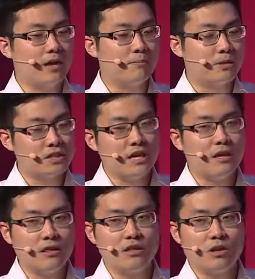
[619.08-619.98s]

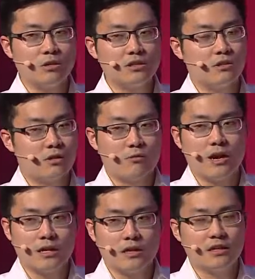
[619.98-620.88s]
particularly those that are in
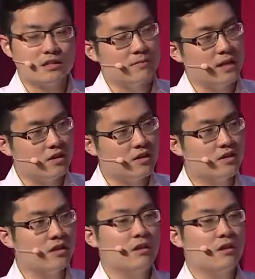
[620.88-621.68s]
regulated spaces.